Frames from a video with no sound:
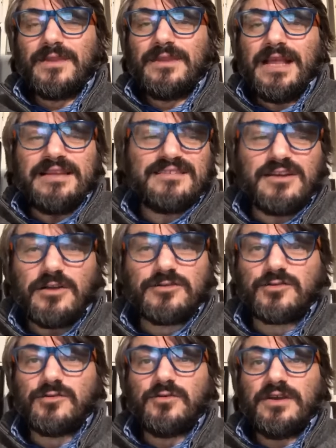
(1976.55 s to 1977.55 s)
That's not
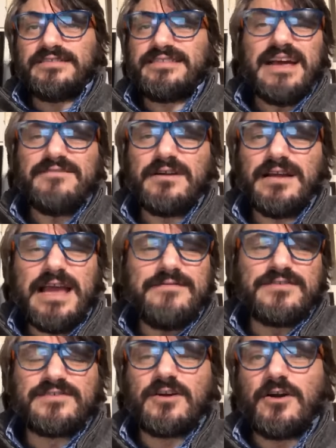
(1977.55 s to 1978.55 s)
true. It's never
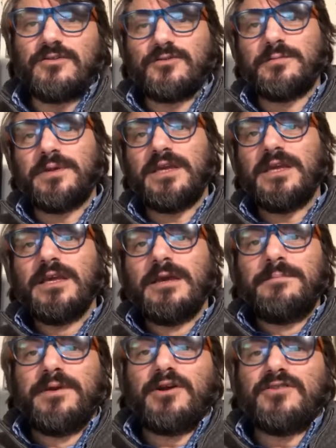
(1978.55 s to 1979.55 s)
is going to be.
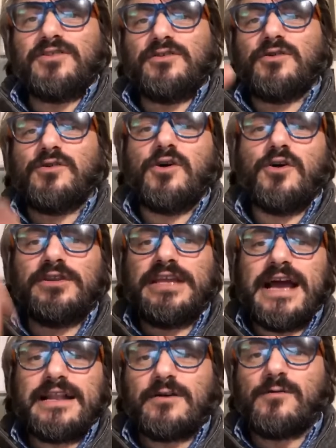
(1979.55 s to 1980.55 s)
Because you don't know
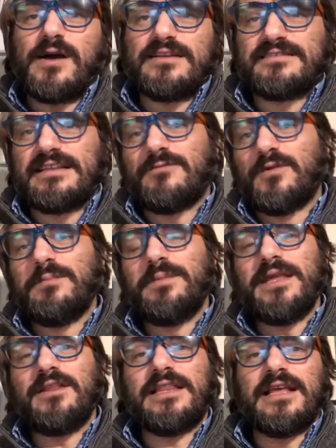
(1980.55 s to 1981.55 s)
the other ones that will
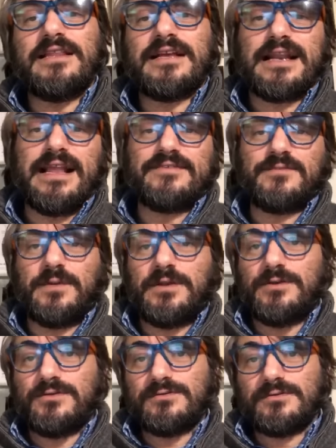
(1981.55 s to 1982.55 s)
be in the class with
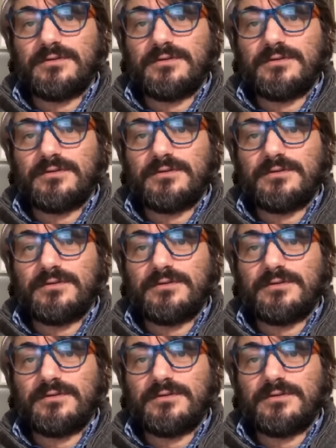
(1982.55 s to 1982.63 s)
you.